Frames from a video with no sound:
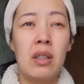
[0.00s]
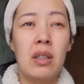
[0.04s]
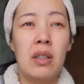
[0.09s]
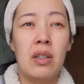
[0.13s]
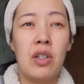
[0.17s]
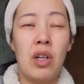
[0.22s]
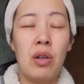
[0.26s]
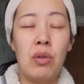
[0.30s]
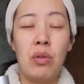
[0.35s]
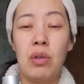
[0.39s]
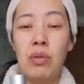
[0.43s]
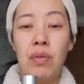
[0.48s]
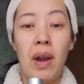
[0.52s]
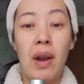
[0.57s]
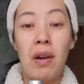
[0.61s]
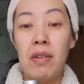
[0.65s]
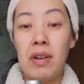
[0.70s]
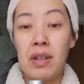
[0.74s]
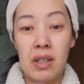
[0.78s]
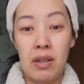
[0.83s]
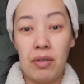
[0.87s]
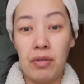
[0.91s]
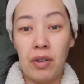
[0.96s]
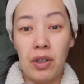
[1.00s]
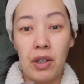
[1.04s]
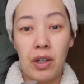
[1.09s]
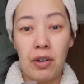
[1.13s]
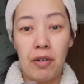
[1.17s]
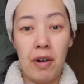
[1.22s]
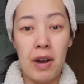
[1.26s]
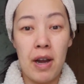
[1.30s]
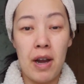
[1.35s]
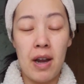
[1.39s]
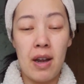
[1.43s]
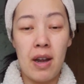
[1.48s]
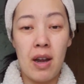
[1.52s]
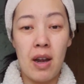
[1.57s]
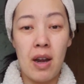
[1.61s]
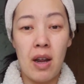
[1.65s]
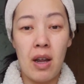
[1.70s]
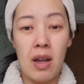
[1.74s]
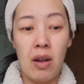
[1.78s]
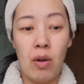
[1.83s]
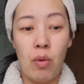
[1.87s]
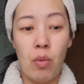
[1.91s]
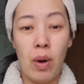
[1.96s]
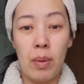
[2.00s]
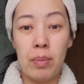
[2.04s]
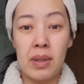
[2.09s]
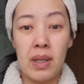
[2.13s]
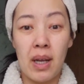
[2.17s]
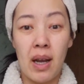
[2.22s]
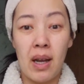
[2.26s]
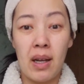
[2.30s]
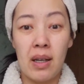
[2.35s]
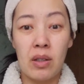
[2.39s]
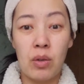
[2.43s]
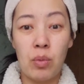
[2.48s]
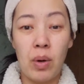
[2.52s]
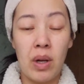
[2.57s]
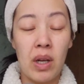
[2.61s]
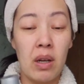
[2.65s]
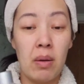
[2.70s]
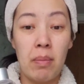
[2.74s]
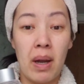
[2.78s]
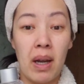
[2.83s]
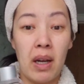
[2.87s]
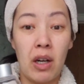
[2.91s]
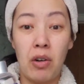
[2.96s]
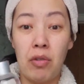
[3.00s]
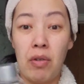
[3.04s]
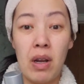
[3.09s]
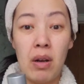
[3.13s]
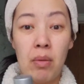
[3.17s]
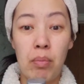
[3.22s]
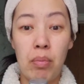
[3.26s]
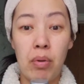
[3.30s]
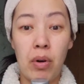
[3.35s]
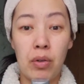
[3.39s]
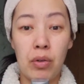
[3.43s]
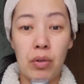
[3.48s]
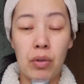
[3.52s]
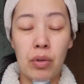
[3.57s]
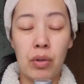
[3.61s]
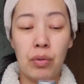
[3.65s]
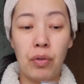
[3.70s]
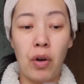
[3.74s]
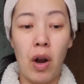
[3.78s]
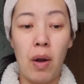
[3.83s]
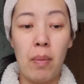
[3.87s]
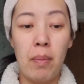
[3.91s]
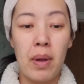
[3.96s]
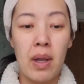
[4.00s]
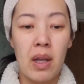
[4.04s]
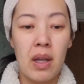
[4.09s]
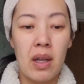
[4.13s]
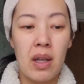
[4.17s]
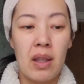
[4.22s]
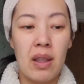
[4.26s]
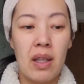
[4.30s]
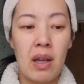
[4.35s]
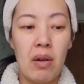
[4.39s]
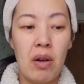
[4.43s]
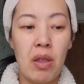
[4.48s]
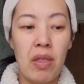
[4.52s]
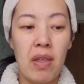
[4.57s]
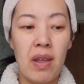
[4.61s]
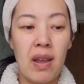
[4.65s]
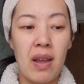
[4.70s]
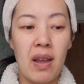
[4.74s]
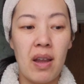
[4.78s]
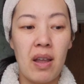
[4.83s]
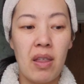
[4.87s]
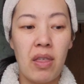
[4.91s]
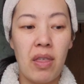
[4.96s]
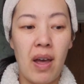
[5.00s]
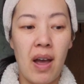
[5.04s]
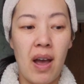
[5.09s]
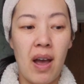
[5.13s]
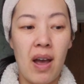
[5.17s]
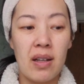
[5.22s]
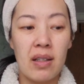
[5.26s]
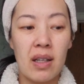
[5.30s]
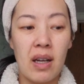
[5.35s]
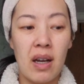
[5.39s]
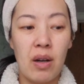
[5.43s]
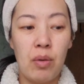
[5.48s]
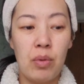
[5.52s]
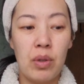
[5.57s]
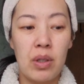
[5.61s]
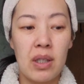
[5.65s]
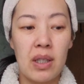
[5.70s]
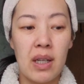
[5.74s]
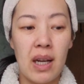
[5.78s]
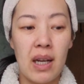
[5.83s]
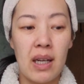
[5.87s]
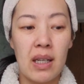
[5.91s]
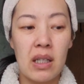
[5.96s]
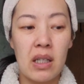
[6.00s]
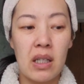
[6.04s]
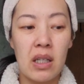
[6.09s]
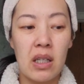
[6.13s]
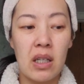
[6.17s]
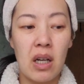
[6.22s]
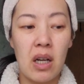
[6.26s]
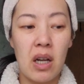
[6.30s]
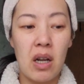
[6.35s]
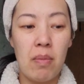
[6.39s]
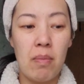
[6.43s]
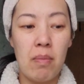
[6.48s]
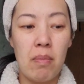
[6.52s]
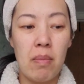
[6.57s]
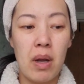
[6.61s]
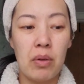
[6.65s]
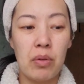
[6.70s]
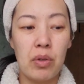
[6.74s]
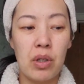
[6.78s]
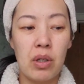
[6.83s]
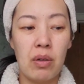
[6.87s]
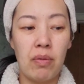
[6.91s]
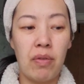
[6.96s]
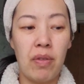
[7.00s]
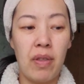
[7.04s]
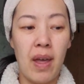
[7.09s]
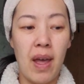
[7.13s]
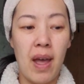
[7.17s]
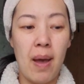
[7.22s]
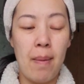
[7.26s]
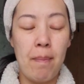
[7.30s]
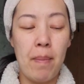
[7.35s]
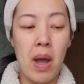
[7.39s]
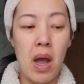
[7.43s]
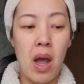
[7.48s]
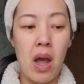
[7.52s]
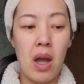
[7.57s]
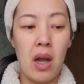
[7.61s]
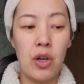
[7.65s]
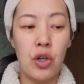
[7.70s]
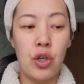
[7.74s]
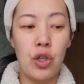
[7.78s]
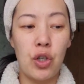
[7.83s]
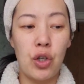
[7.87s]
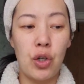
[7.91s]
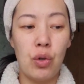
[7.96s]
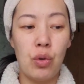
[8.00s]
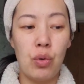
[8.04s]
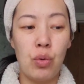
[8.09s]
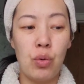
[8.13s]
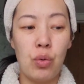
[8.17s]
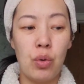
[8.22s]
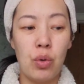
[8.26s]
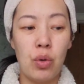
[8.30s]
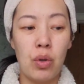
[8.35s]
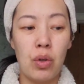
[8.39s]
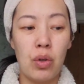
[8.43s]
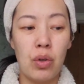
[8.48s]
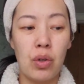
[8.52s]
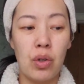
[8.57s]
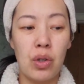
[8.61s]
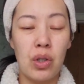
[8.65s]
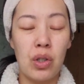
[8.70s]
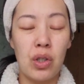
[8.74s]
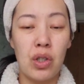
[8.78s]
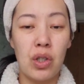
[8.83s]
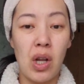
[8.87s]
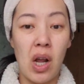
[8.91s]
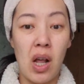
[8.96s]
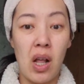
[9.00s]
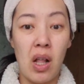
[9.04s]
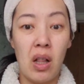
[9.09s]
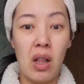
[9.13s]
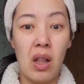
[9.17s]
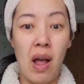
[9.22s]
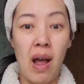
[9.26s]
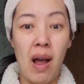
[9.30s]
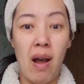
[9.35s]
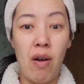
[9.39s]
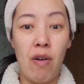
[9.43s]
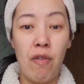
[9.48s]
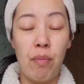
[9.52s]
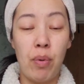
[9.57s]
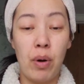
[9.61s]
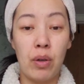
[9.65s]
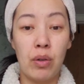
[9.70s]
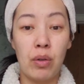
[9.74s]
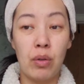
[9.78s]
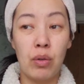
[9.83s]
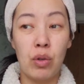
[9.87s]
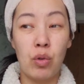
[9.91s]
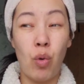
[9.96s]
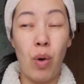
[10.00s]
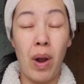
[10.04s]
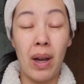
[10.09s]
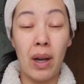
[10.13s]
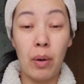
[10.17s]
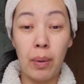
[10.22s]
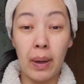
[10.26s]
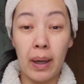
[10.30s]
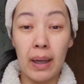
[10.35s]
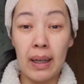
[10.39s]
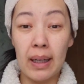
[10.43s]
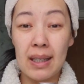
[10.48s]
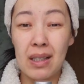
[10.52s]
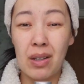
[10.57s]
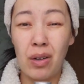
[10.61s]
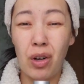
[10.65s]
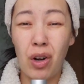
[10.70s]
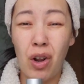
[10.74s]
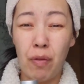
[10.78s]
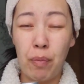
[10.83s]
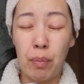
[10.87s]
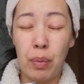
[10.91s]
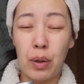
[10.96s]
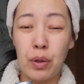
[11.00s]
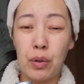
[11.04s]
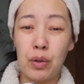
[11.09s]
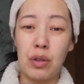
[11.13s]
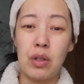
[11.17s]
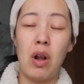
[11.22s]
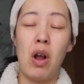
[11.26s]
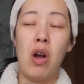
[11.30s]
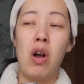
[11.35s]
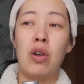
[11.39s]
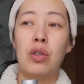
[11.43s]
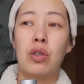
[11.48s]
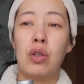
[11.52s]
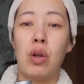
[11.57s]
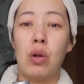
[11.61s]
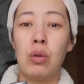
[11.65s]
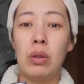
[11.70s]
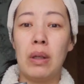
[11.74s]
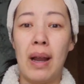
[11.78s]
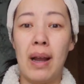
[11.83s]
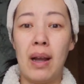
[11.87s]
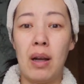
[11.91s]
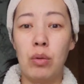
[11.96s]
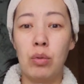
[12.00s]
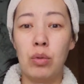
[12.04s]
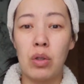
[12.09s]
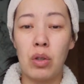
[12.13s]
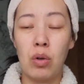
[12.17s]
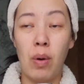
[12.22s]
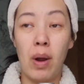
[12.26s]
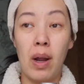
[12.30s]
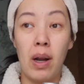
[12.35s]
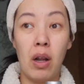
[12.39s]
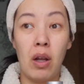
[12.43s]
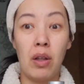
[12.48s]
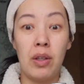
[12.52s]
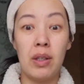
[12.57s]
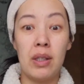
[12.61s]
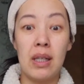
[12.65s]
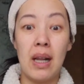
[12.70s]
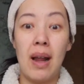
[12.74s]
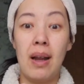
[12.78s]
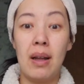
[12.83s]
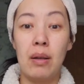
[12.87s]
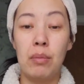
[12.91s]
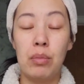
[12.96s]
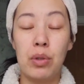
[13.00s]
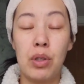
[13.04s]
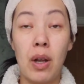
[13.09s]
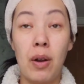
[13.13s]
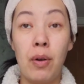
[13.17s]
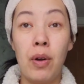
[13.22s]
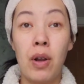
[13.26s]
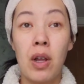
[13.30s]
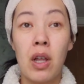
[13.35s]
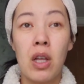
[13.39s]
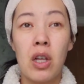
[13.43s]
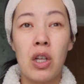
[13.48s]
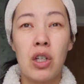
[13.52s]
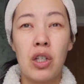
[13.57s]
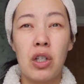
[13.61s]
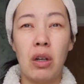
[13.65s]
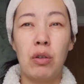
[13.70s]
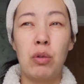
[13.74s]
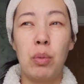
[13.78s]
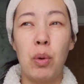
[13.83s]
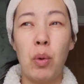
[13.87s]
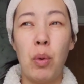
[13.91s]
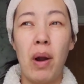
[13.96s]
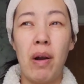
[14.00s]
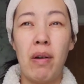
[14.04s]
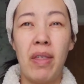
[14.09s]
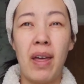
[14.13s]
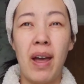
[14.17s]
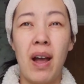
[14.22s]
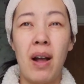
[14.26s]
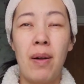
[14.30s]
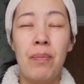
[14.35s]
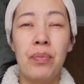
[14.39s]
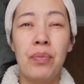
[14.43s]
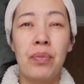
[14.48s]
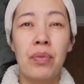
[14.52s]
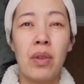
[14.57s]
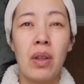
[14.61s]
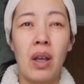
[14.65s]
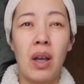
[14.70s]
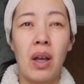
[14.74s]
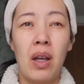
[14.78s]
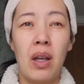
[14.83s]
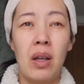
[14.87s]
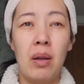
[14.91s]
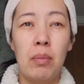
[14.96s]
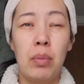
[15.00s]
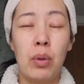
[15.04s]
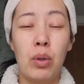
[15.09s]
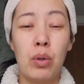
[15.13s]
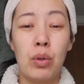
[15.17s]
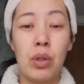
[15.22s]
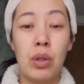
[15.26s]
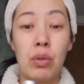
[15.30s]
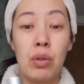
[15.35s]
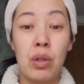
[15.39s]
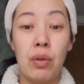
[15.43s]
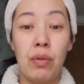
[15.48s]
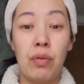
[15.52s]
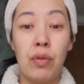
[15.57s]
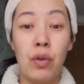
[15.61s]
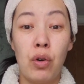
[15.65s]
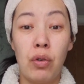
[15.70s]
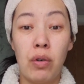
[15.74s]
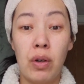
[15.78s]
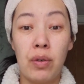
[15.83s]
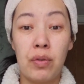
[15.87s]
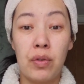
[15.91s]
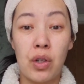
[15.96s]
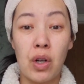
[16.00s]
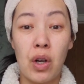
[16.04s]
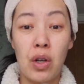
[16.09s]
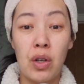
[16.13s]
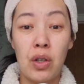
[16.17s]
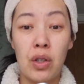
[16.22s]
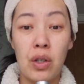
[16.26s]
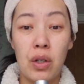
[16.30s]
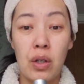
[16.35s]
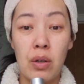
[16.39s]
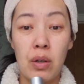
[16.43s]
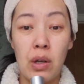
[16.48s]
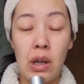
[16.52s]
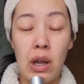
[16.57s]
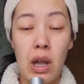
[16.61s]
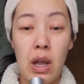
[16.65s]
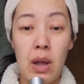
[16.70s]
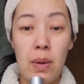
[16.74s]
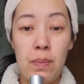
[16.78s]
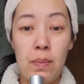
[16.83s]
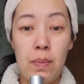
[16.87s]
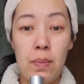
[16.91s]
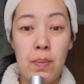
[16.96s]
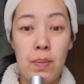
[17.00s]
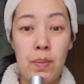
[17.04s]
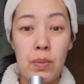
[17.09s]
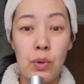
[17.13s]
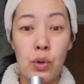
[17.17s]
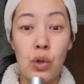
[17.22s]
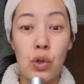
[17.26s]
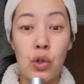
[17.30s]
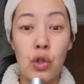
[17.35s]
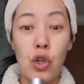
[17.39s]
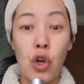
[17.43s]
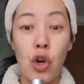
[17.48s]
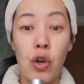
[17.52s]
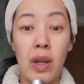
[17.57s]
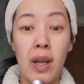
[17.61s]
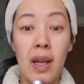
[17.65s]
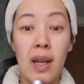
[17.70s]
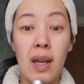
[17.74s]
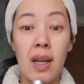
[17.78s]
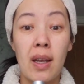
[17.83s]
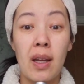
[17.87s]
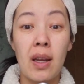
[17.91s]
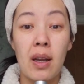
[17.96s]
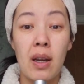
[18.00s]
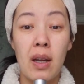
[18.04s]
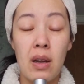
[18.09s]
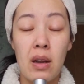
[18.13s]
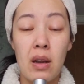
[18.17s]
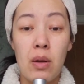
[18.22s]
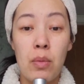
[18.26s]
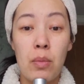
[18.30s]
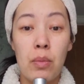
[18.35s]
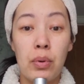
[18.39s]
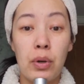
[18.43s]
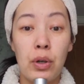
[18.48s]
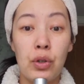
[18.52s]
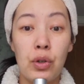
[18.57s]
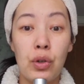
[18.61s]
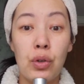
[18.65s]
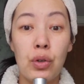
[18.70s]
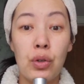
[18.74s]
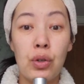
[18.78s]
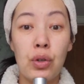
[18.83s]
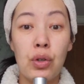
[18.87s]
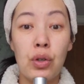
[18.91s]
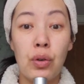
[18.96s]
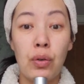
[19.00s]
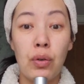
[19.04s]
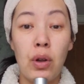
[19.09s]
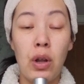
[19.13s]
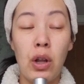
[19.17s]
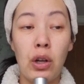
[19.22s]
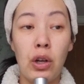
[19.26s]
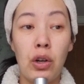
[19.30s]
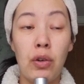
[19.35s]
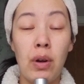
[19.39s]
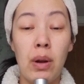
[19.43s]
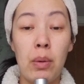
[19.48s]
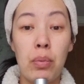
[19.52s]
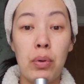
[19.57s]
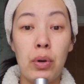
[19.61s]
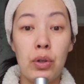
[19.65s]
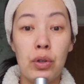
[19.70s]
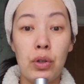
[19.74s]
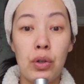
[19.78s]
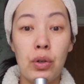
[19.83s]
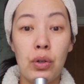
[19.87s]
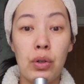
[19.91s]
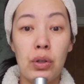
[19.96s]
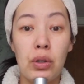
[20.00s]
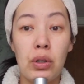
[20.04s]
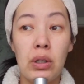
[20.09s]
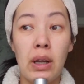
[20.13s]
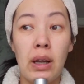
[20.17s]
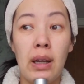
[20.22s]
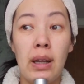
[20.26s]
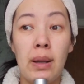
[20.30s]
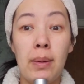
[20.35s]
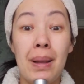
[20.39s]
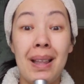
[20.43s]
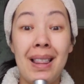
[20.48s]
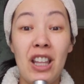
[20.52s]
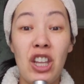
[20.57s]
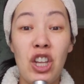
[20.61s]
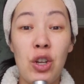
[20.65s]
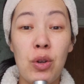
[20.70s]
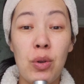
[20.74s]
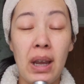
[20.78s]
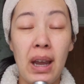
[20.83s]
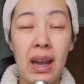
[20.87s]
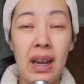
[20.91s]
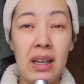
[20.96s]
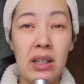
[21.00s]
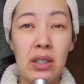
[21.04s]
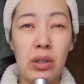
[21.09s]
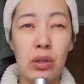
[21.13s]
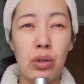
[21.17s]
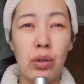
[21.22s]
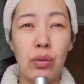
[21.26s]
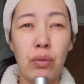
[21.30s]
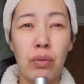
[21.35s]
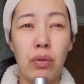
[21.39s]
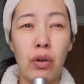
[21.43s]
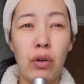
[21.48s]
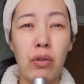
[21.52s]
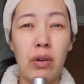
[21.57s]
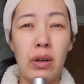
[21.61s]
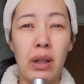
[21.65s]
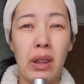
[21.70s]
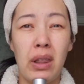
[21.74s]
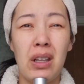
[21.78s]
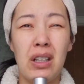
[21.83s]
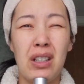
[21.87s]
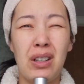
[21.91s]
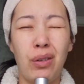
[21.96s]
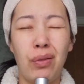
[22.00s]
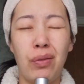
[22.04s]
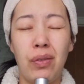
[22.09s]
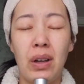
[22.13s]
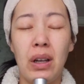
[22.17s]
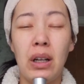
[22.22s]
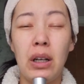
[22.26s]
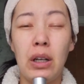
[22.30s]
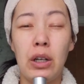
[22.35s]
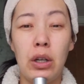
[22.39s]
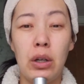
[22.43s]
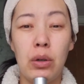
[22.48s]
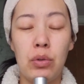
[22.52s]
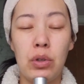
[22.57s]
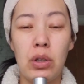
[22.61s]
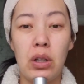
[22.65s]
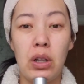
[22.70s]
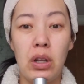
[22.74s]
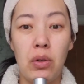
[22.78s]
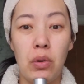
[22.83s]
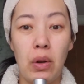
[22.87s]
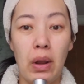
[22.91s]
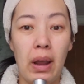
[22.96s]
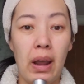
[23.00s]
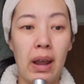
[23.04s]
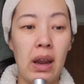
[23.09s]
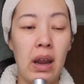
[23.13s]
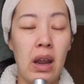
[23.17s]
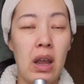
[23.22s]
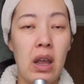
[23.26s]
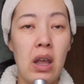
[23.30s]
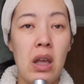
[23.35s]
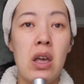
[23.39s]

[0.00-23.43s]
So there's various different Korean websites where you can buy Korean products from. The only thing that I would say is most of them do sell out of products quite quickly. So a lot of products are sold out quite a lot of the time. So you have to be aware of that. But also Sephora have started stocking products, Korean products in the UK. So Sephora, I think, is fairly new to the UK.